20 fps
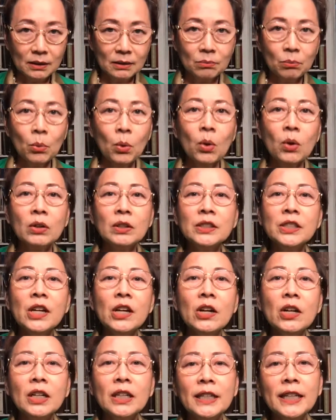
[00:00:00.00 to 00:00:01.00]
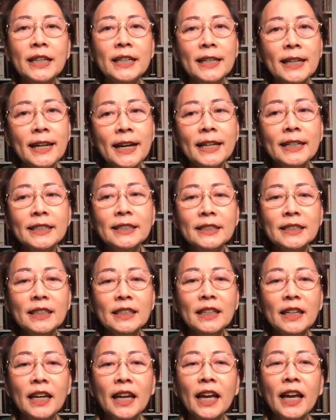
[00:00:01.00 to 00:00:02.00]
more dark than light,
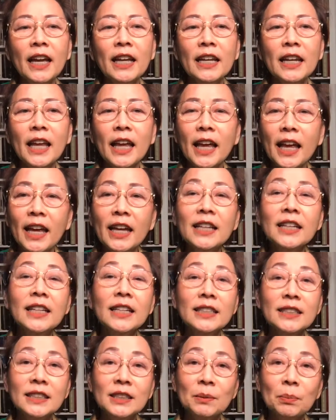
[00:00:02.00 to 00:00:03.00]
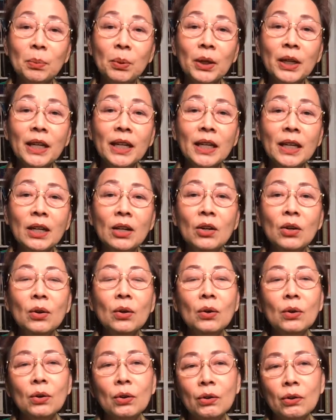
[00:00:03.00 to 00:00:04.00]
and end in spring
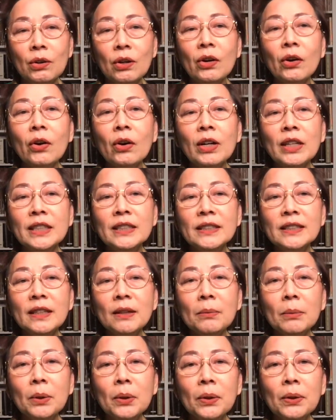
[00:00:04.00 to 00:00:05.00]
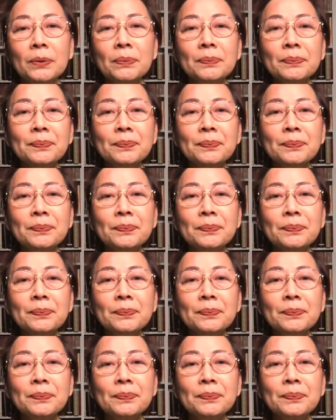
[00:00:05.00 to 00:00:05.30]
or early summer.